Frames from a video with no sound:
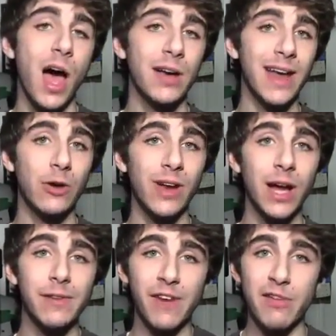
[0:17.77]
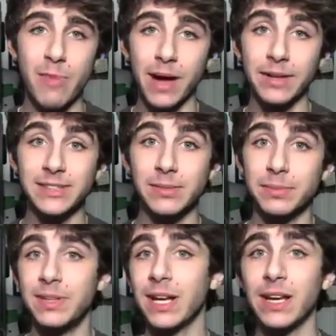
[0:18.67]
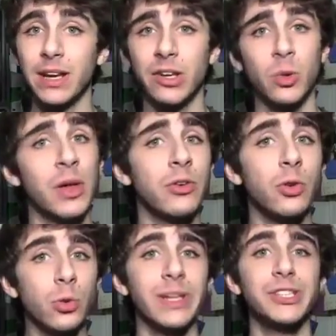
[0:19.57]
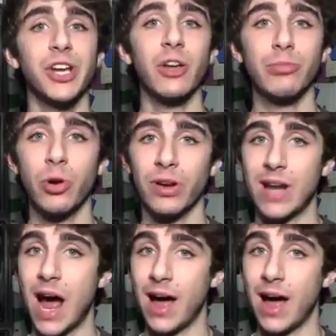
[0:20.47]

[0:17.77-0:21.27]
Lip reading: Now 9to5Mac did some digging into a newly jailbroken